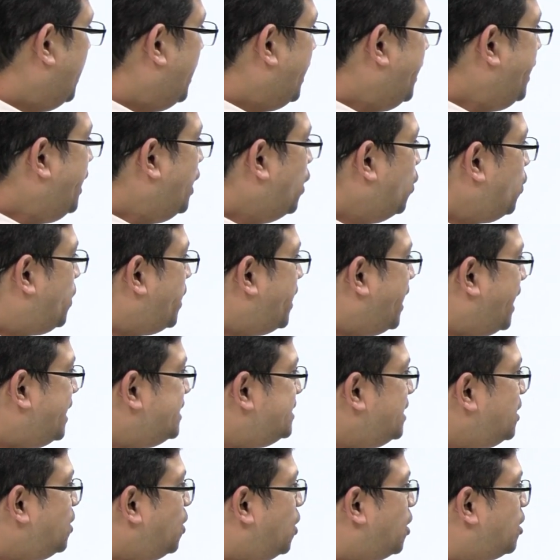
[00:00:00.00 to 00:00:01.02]

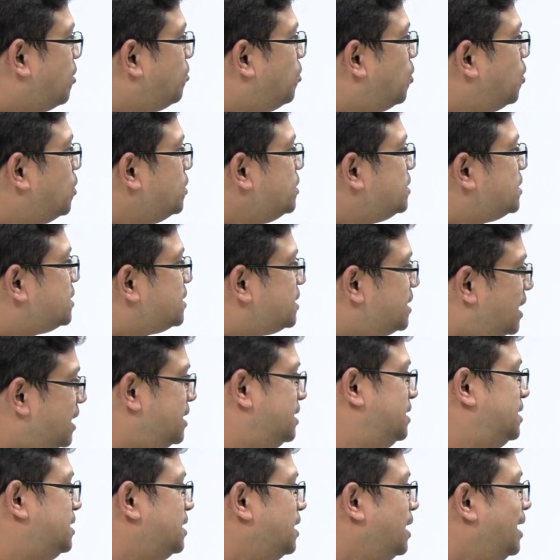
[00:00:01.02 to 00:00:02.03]
luteinizing hormone
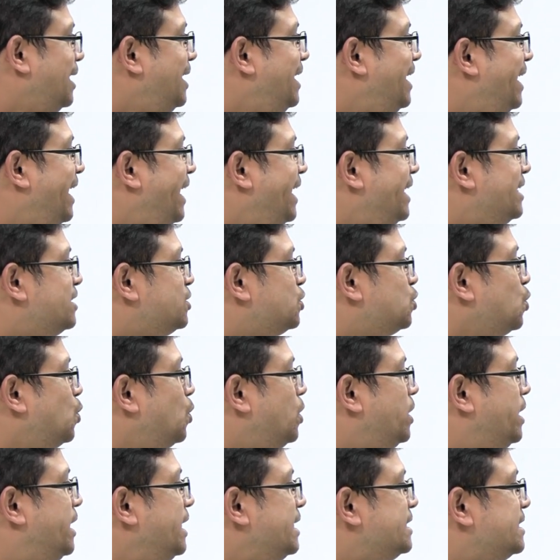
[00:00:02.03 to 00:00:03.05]
surge leads
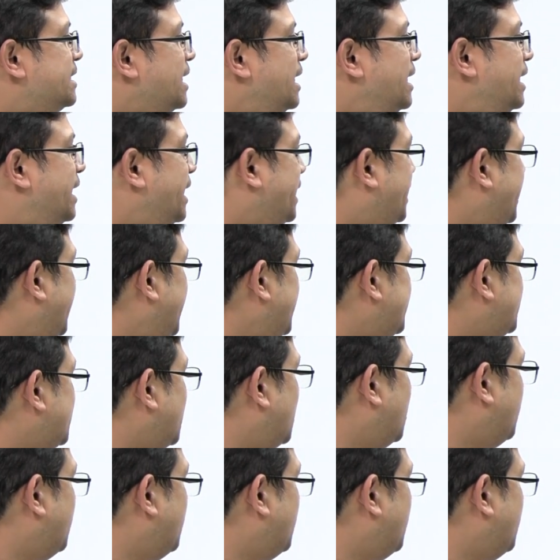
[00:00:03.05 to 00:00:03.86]
to disintegration